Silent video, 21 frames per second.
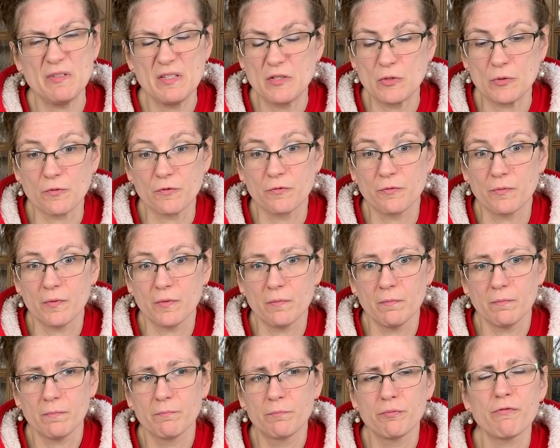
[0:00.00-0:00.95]
sort of
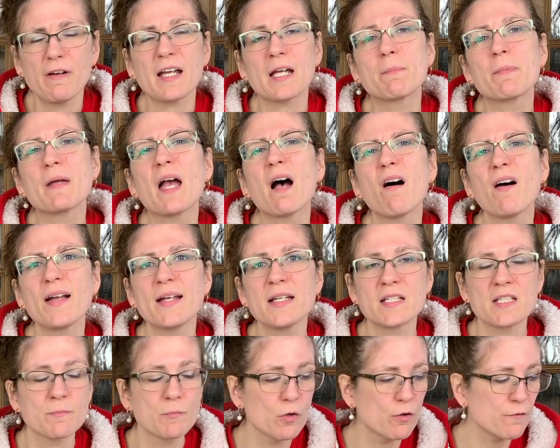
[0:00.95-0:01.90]
brick behind
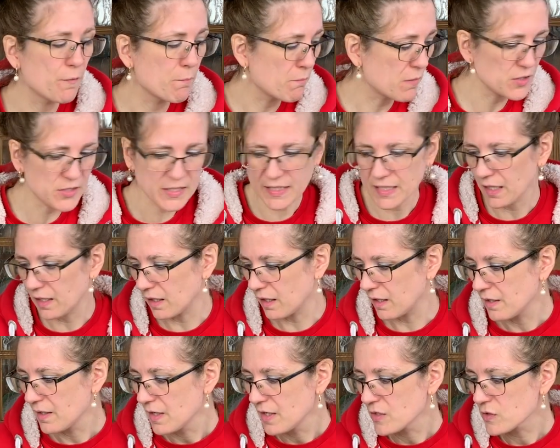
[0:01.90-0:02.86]
is more of a muddy colour.
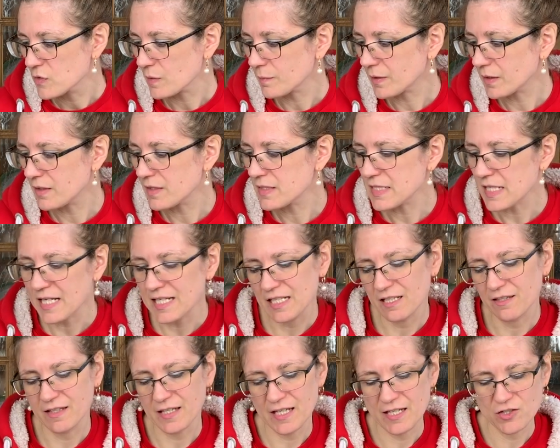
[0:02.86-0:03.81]
So I'm going to take
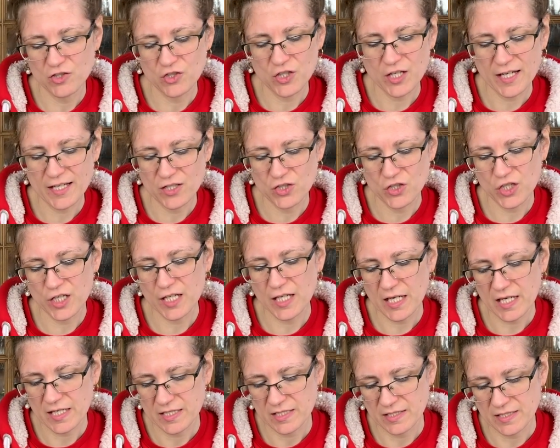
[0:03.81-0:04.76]
the
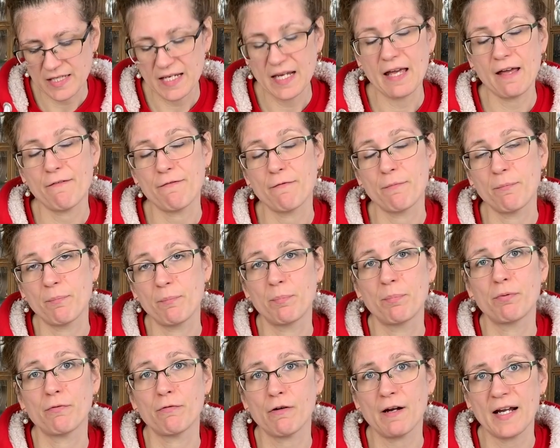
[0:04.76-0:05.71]
JGSDF
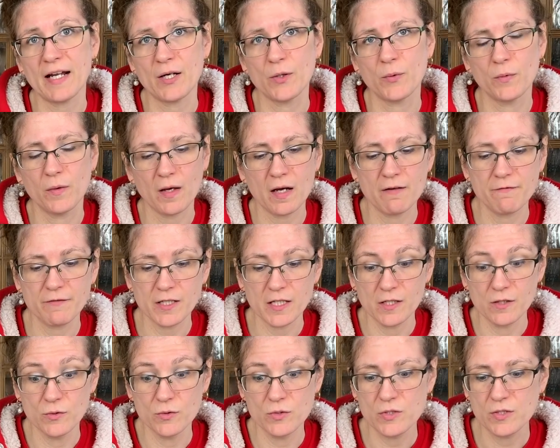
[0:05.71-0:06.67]
brown that I've
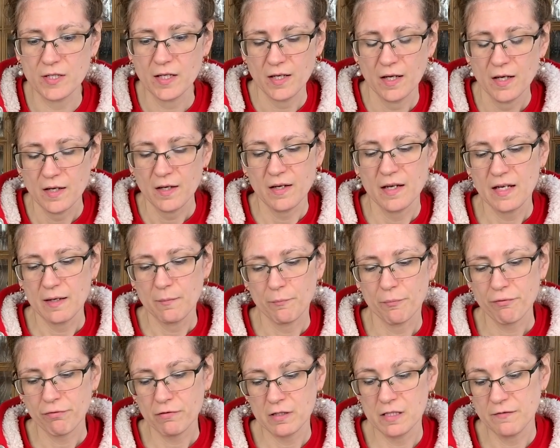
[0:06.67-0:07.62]
used in
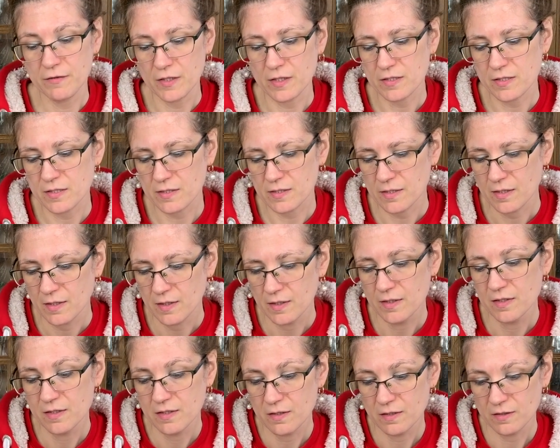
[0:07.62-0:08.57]
previous
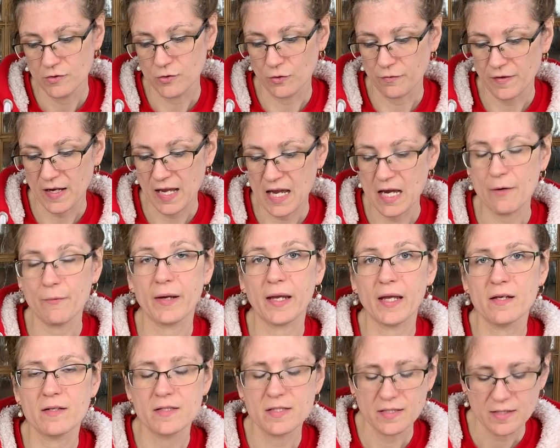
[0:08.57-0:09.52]
sort of
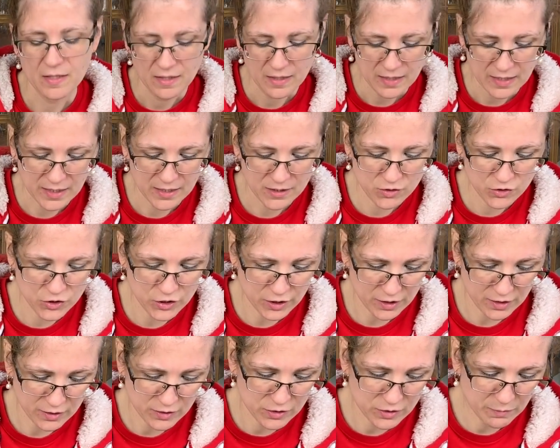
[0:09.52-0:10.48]
areas and
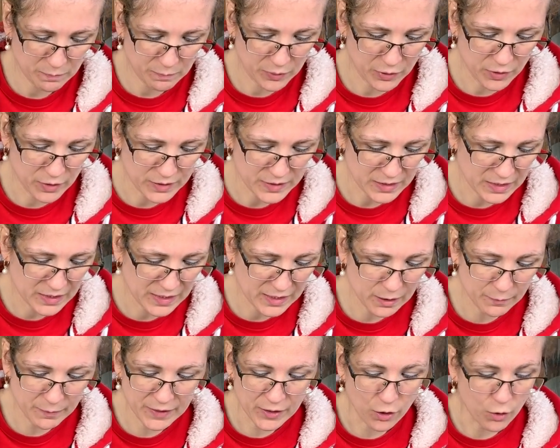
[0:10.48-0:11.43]
just put a
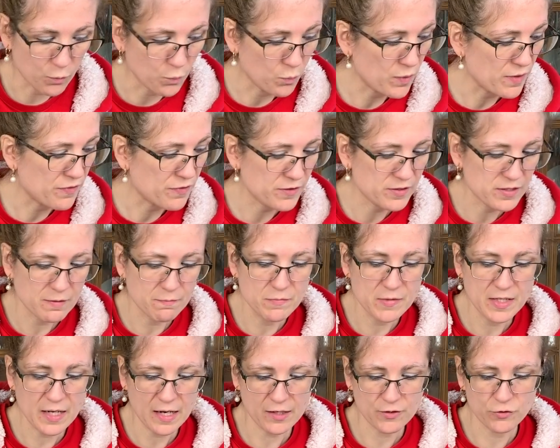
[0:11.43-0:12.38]
little bit on with some
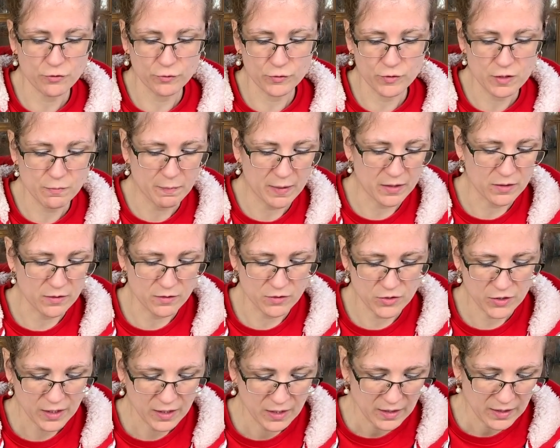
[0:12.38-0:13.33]
natural
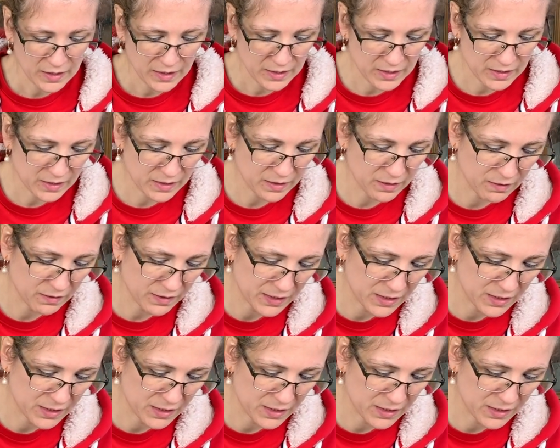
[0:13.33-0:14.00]
sponge, and I